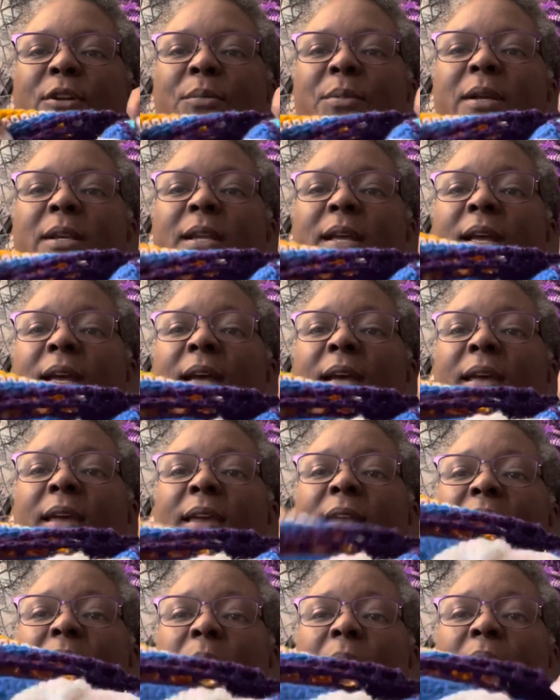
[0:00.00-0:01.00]
but
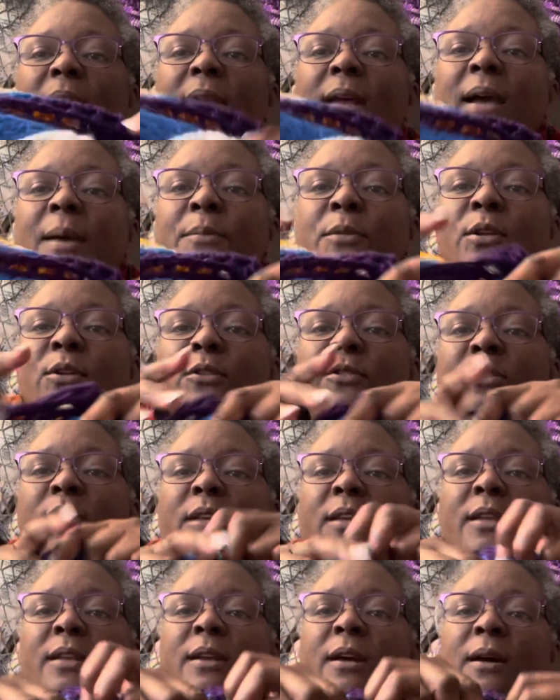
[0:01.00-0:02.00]
anyway, I'm
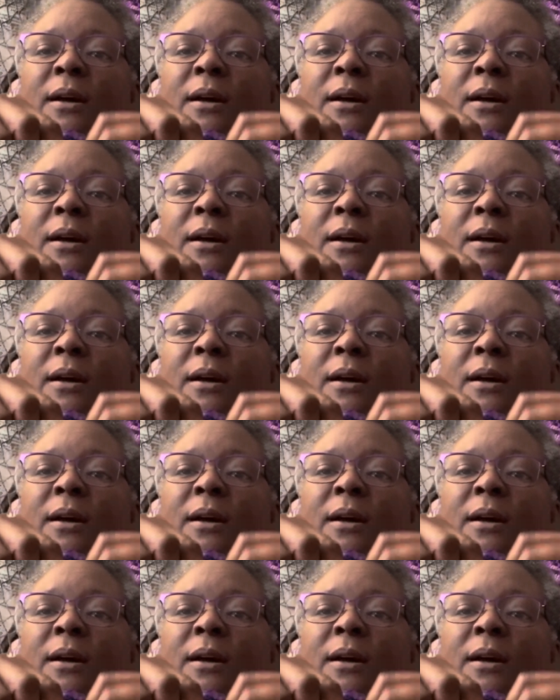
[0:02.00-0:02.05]
using